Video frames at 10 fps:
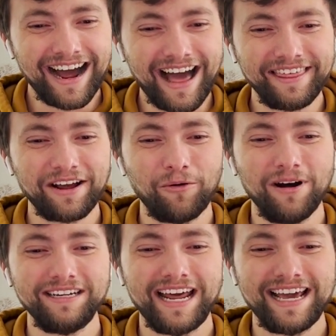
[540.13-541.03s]
I think
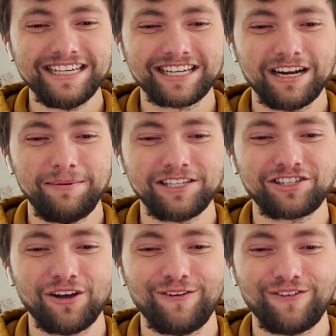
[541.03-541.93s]
one day he's gonna be
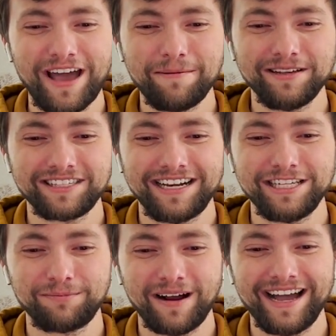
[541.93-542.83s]
so famous that
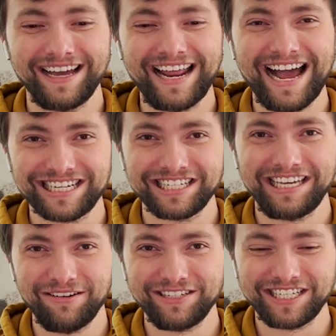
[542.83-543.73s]
he's probably gonna actually get with